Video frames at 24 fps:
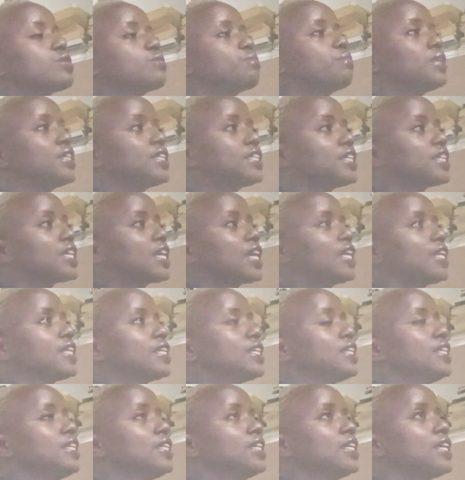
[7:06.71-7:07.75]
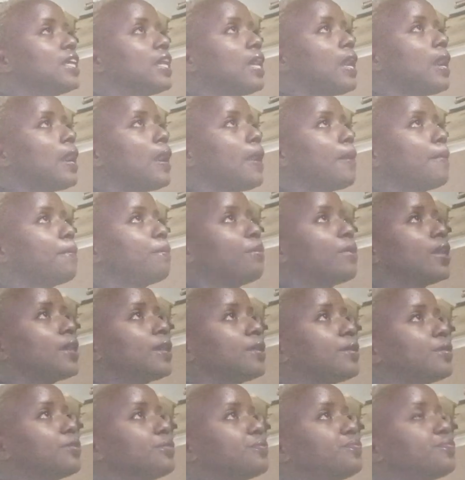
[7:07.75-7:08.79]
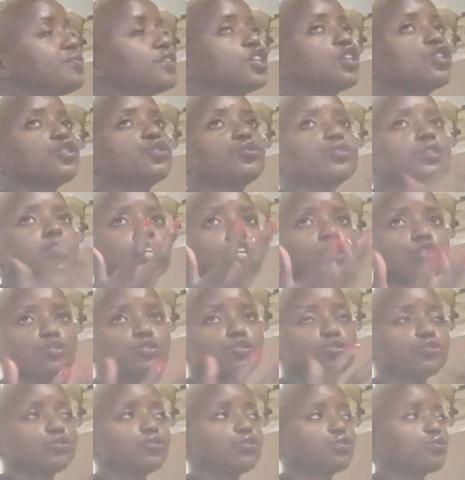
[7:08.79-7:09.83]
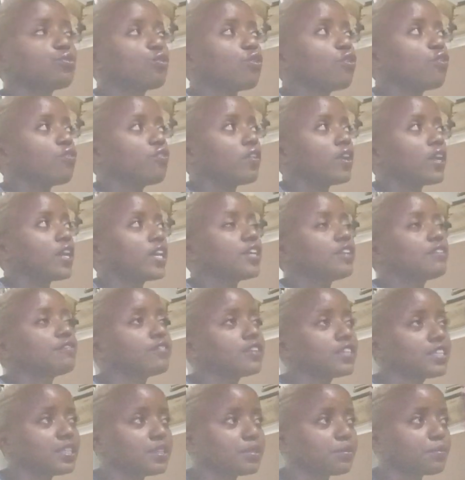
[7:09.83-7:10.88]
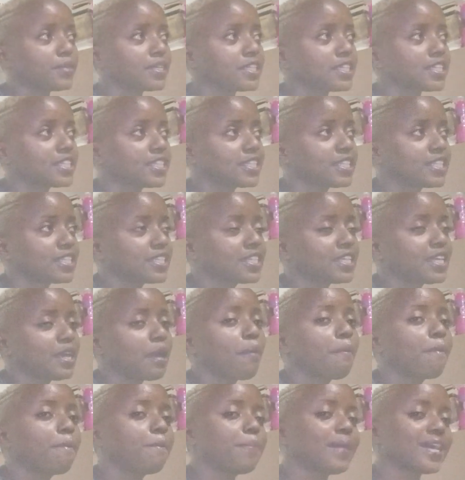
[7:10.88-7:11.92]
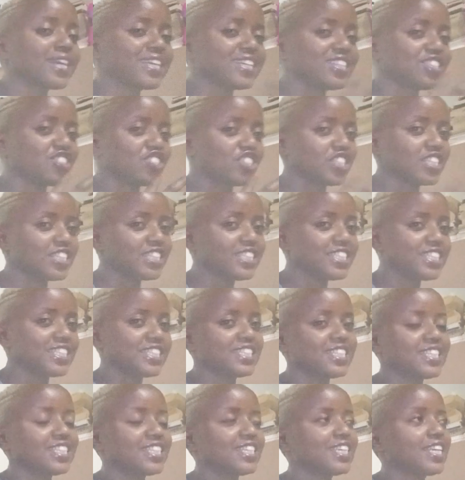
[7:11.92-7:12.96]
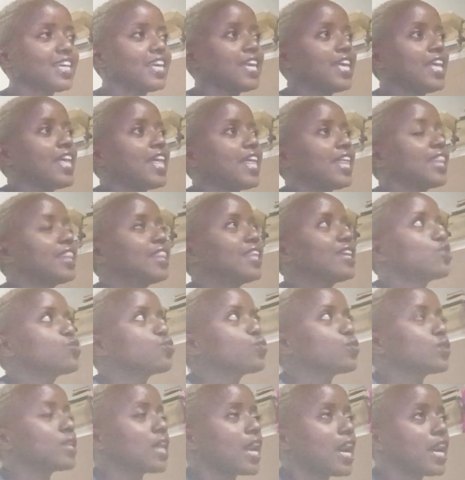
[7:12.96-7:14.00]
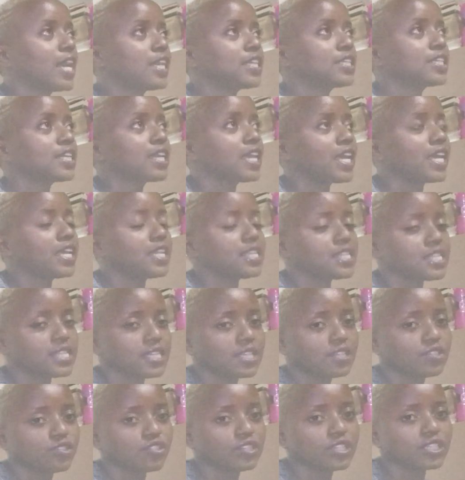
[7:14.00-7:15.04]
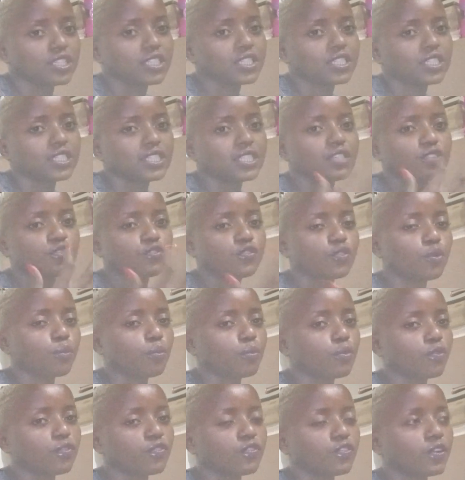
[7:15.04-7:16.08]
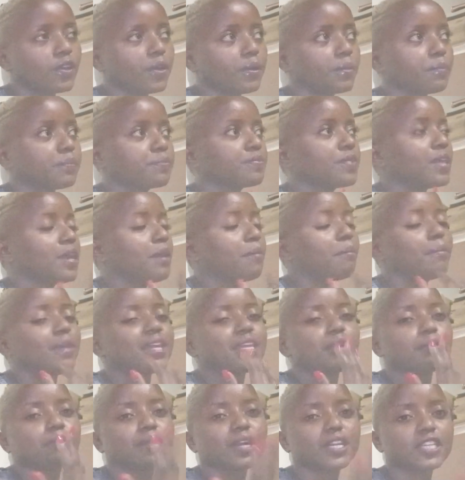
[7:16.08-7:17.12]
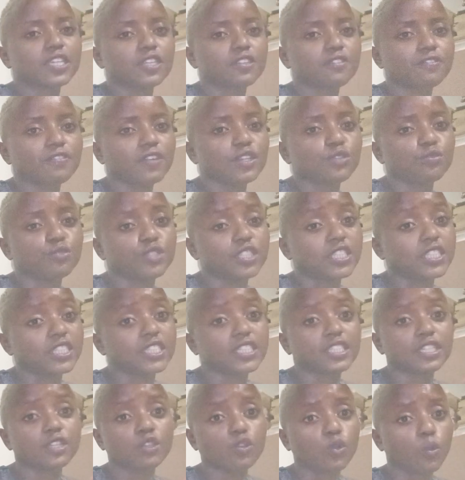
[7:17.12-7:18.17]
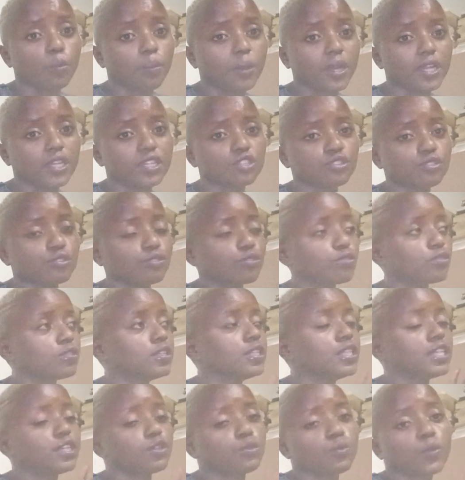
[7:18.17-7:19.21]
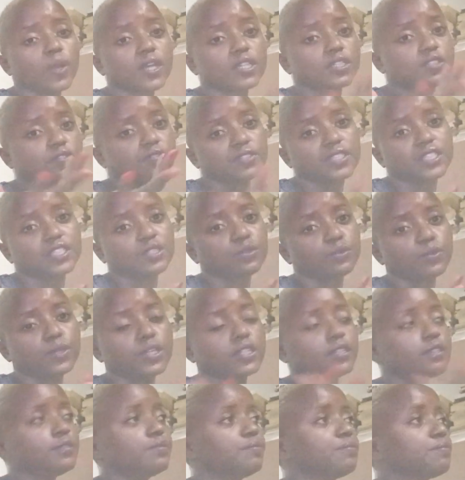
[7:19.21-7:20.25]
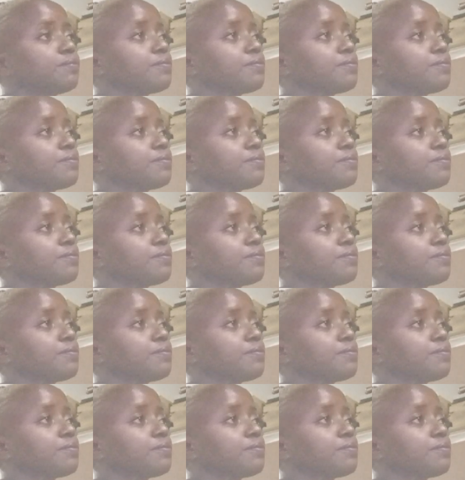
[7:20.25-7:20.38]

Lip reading: was basically, so Cytonn used to offer investment packages that would earn clients' interests in form of money market fund, which is still operational and works very well.